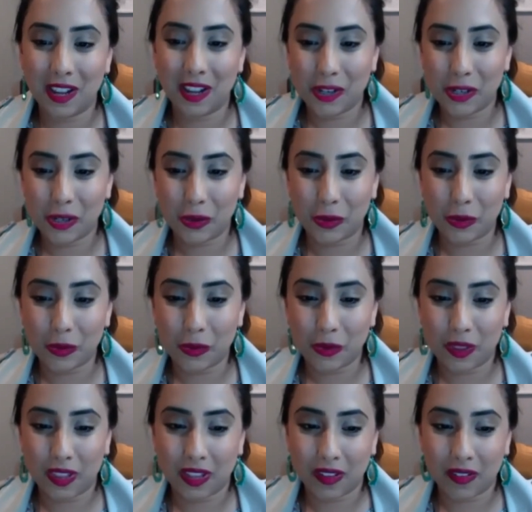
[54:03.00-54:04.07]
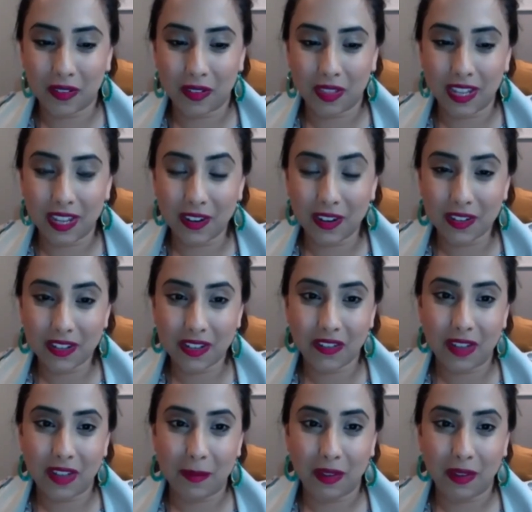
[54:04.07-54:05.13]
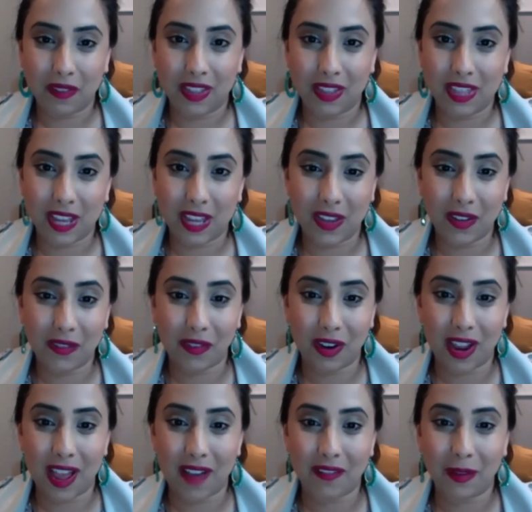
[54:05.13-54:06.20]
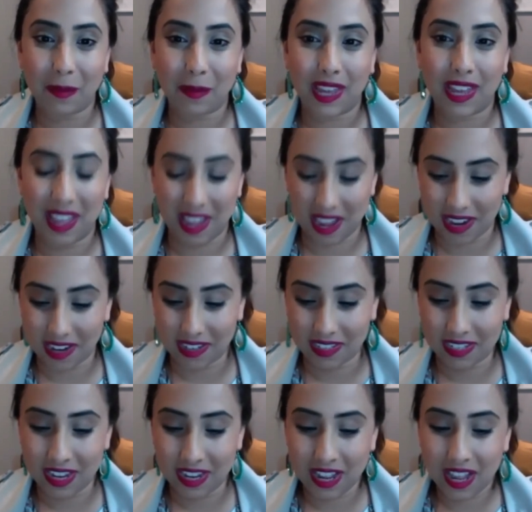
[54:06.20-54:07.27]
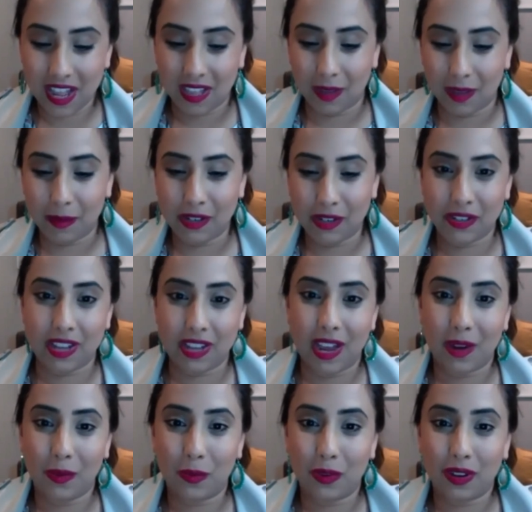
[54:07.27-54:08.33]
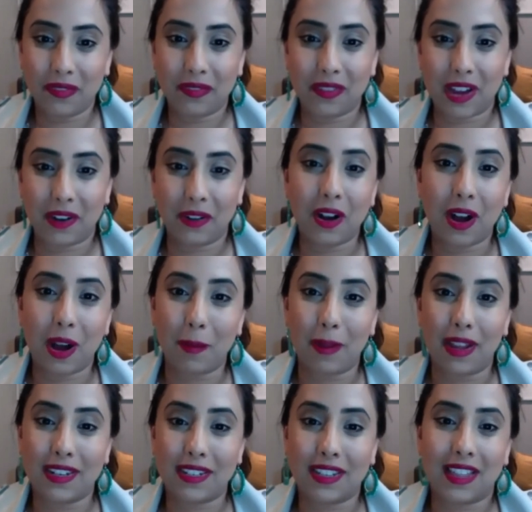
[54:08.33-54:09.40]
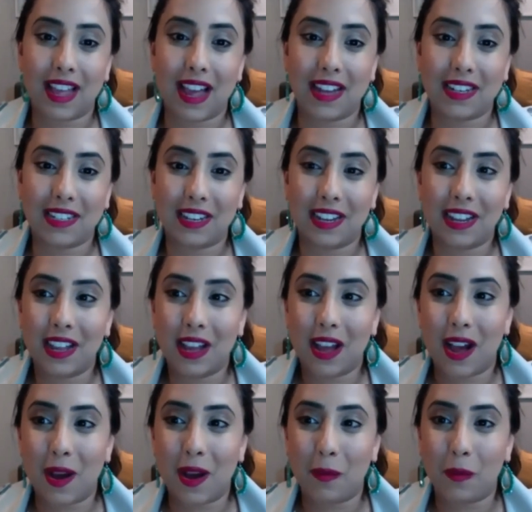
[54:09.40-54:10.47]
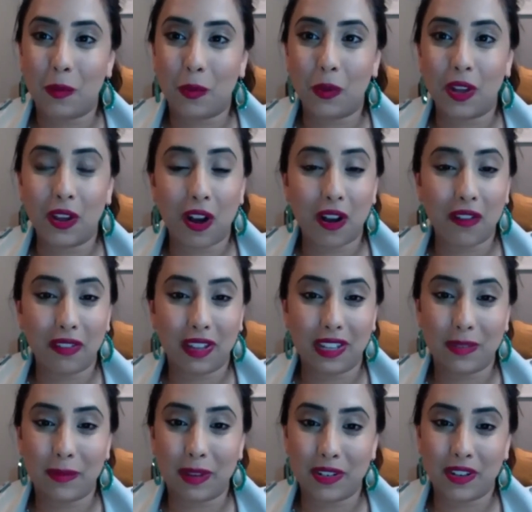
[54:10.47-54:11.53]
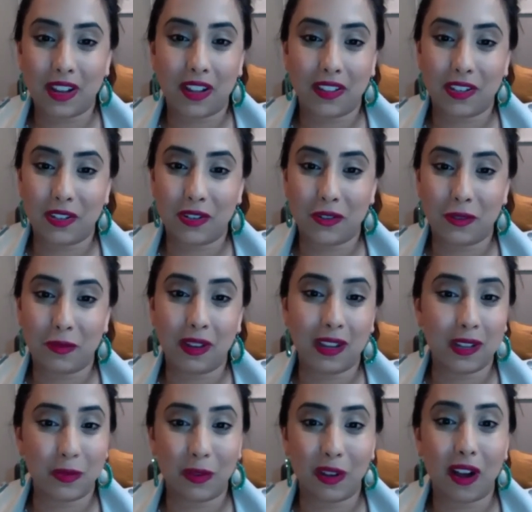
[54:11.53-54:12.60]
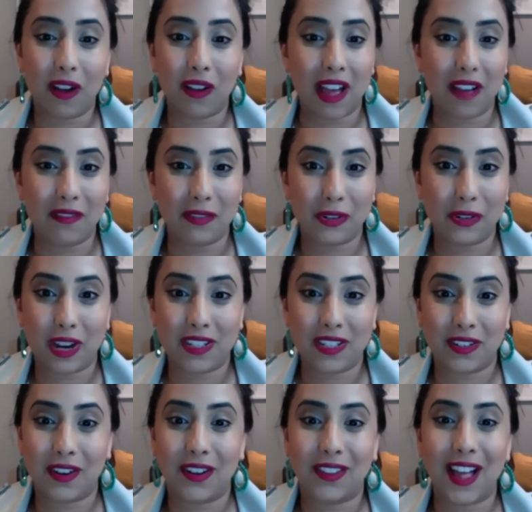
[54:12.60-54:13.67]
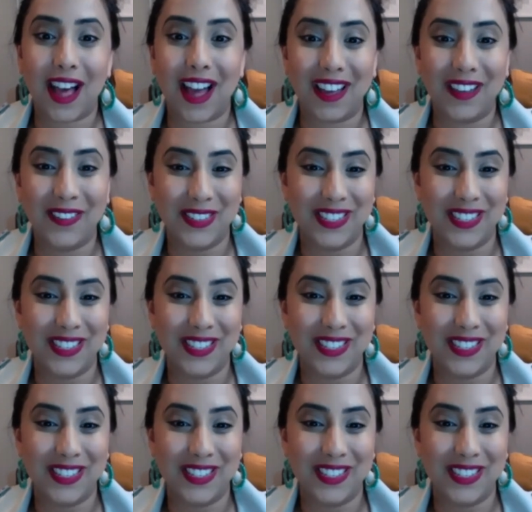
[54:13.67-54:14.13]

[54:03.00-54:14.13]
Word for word: to the leaders of M P V, thank you for having me, and let me just add one final comment that um, we all face mental health issues because we all have stress in our lives.